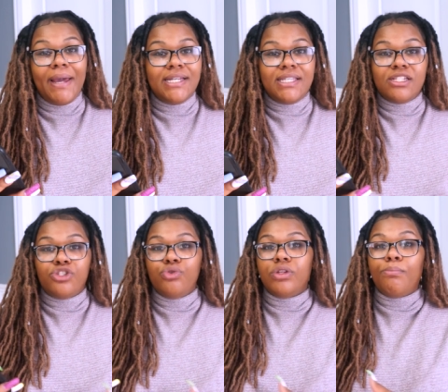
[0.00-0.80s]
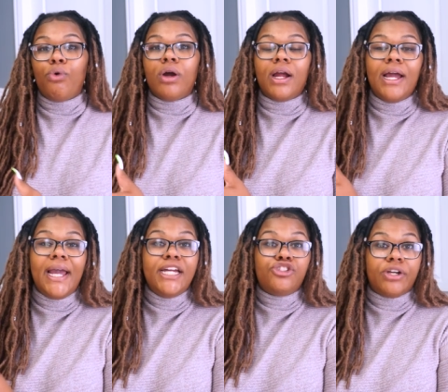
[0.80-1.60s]
basics to the more
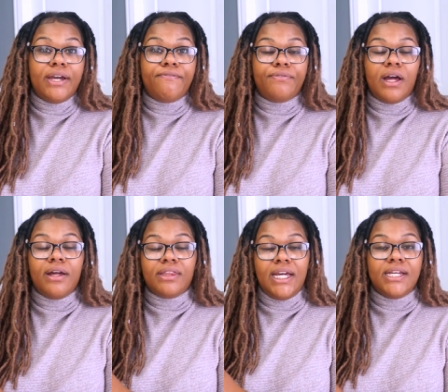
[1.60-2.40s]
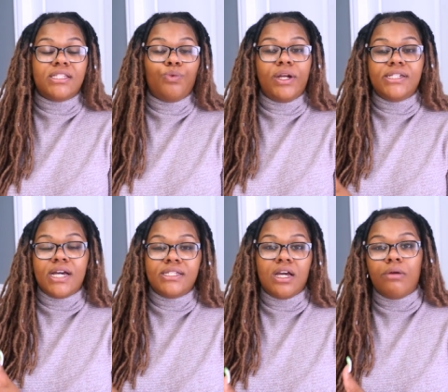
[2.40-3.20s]
intricate things when it
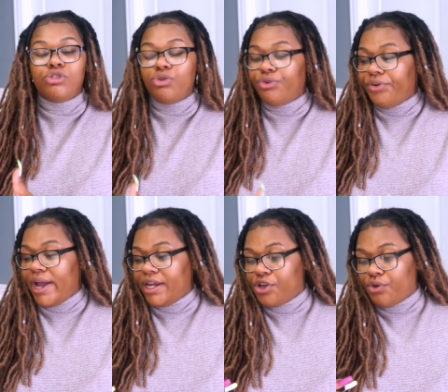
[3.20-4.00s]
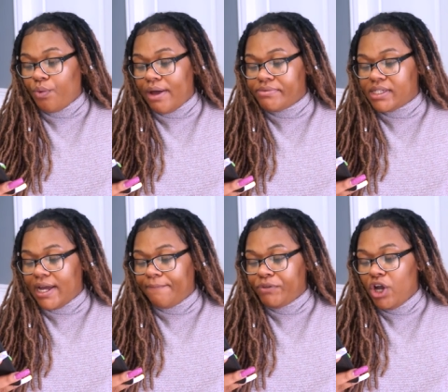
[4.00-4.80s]
does come to creating your
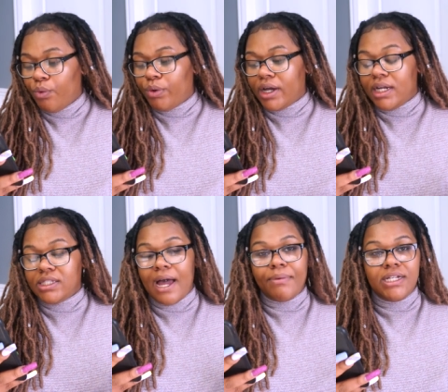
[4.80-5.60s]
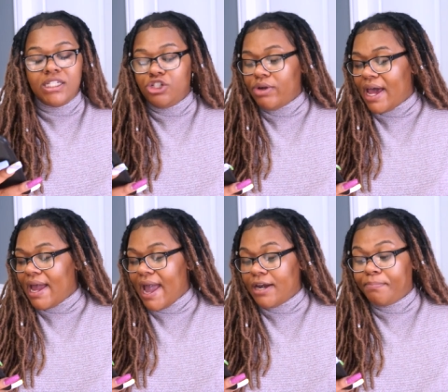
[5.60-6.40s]
website we're gonna I'm gonna teach you how
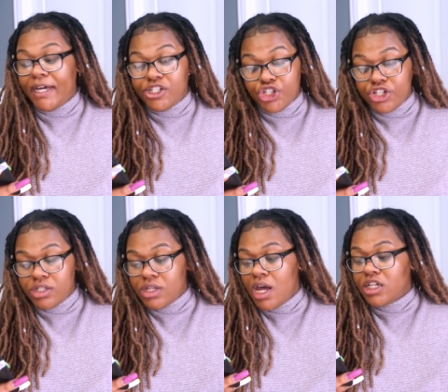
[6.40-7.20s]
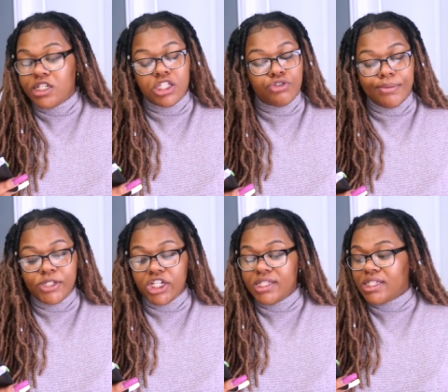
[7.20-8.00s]
to add pictures
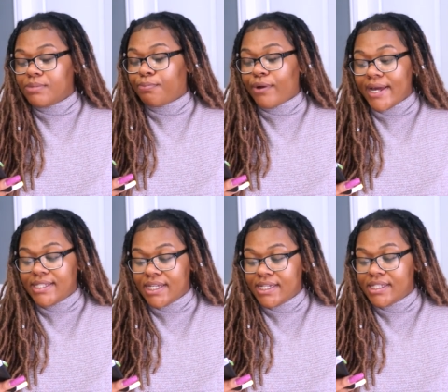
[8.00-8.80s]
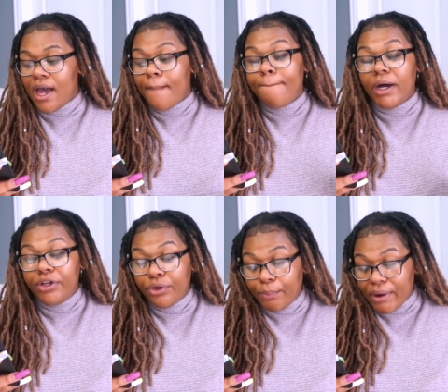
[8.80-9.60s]
descriptions prices
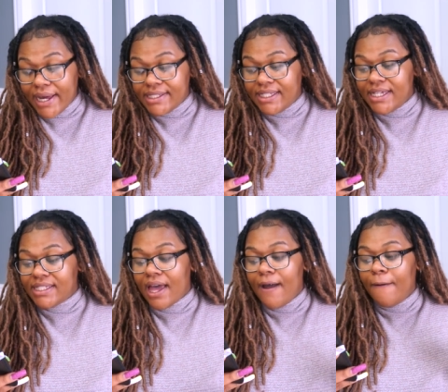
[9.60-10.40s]
bundle prices